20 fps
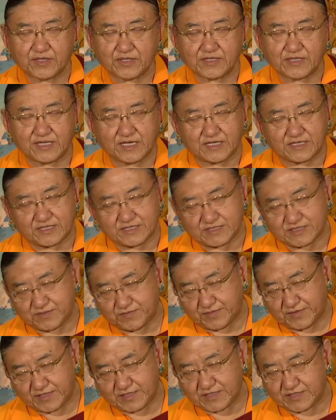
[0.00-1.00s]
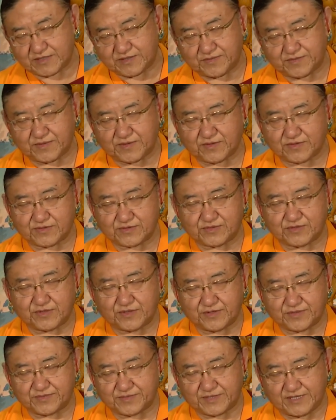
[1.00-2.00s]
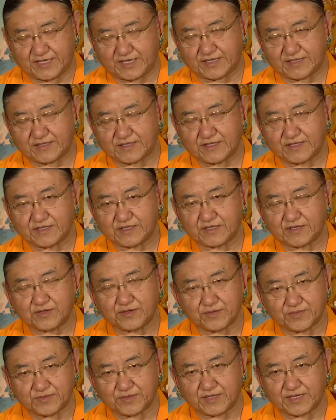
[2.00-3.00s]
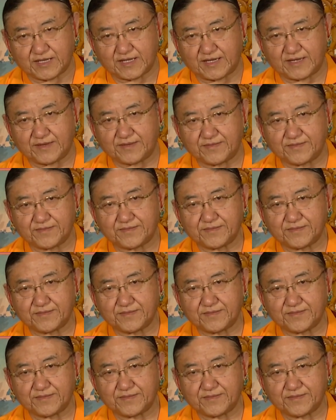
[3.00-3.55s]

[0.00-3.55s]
that is very difficult to obtain the human life.